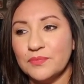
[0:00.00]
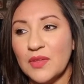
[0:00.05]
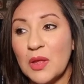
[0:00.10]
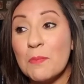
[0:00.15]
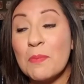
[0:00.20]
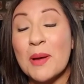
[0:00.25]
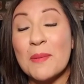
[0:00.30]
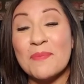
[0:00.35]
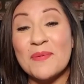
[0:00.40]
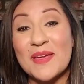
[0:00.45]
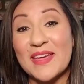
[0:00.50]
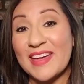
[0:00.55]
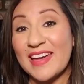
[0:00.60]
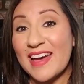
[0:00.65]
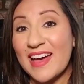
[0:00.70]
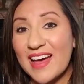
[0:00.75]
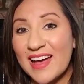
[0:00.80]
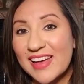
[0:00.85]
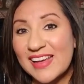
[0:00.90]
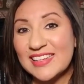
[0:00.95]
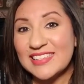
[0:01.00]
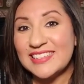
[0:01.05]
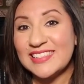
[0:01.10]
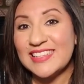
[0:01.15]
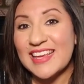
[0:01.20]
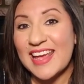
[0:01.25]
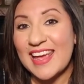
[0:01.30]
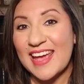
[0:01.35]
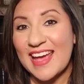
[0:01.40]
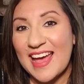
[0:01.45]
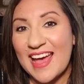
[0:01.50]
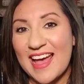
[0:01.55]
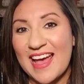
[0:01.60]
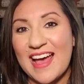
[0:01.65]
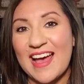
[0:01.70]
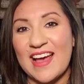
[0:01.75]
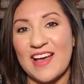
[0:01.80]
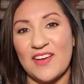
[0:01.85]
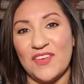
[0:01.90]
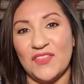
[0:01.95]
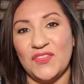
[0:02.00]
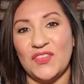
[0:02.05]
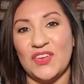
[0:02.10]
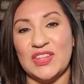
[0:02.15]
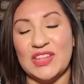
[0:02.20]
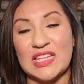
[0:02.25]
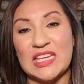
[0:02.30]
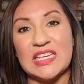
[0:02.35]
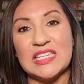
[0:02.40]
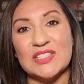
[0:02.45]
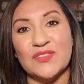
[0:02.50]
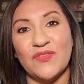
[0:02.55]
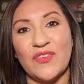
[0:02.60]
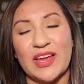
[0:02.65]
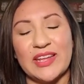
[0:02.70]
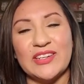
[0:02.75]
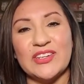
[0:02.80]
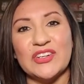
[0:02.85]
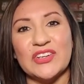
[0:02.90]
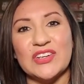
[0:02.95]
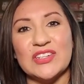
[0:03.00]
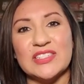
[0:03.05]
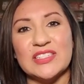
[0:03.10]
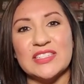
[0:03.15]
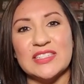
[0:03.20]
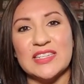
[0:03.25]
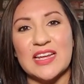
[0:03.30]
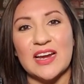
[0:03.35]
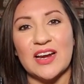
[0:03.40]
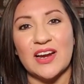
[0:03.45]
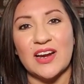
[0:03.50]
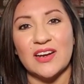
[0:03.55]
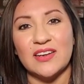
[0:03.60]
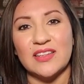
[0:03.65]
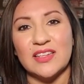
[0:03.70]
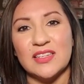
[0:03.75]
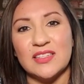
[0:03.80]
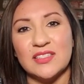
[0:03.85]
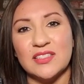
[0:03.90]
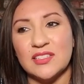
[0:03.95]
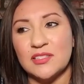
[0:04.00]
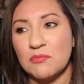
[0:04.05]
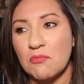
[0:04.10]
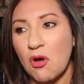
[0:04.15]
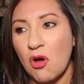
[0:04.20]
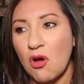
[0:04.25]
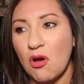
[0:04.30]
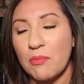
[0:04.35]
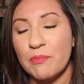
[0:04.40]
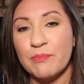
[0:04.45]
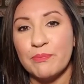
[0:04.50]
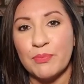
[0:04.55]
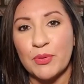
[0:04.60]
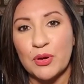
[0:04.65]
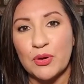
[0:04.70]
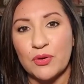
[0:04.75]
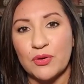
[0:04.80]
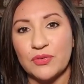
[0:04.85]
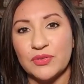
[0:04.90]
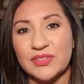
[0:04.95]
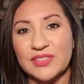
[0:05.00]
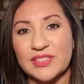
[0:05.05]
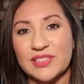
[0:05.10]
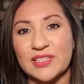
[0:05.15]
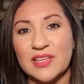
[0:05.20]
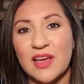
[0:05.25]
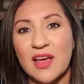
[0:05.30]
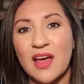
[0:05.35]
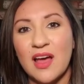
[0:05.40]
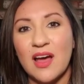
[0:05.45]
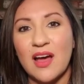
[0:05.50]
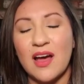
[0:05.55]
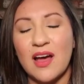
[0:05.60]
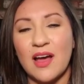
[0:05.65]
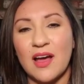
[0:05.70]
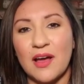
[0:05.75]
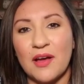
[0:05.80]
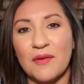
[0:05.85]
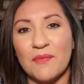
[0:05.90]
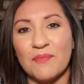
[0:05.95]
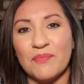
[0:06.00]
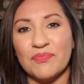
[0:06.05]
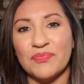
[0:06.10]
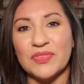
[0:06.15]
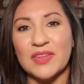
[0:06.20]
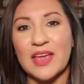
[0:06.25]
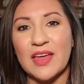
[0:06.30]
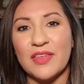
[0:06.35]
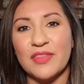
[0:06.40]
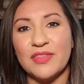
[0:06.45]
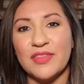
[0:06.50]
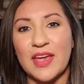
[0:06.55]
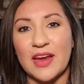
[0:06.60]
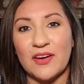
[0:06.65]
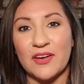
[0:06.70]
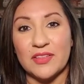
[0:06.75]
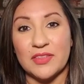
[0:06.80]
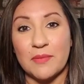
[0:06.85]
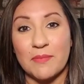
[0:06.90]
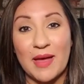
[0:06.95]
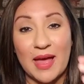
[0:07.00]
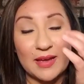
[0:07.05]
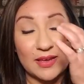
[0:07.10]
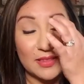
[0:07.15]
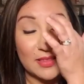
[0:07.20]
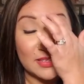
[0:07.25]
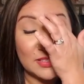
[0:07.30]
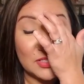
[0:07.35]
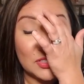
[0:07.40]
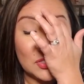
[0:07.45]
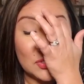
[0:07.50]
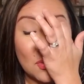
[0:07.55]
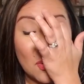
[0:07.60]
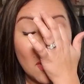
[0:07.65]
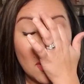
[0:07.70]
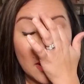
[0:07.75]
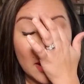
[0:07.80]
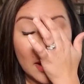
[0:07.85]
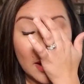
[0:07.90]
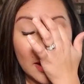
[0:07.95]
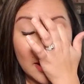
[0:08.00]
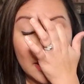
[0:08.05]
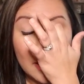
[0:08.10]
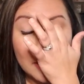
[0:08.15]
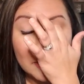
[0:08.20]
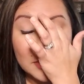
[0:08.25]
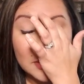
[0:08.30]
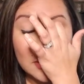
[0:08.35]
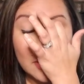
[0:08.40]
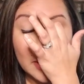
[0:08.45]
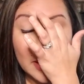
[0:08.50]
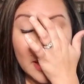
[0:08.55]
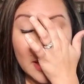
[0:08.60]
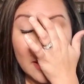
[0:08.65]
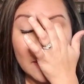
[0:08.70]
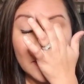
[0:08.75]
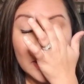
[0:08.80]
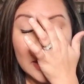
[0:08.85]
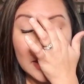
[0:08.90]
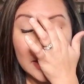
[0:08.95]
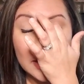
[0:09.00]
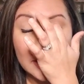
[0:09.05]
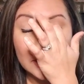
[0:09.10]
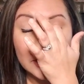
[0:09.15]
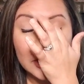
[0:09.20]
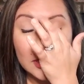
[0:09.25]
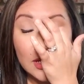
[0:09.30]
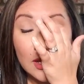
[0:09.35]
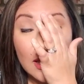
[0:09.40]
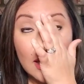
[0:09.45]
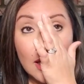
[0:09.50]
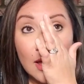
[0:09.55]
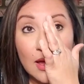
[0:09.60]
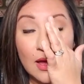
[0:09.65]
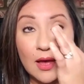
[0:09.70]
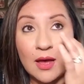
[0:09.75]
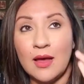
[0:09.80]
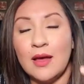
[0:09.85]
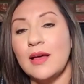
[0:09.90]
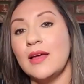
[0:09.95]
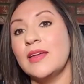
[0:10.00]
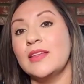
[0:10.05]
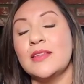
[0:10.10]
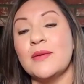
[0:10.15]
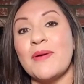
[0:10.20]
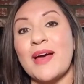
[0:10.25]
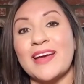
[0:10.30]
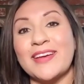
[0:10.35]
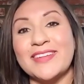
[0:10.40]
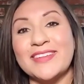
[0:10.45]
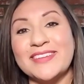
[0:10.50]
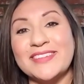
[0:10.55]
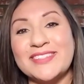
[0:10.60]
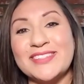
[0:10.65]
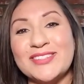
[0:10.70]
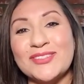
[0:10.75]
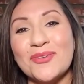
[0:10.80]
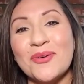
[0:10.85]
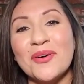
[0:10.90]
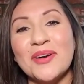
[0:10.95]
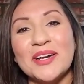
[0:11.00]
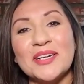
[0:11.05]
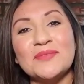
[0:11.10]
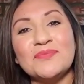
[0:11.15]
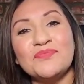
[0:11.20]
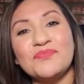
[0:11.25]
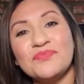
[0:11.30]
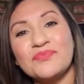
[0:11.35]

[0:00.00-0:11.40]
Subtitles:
But because they have these vendors there, these small booths there in the back of the store. Sorry, I have an itch. In the back of the store,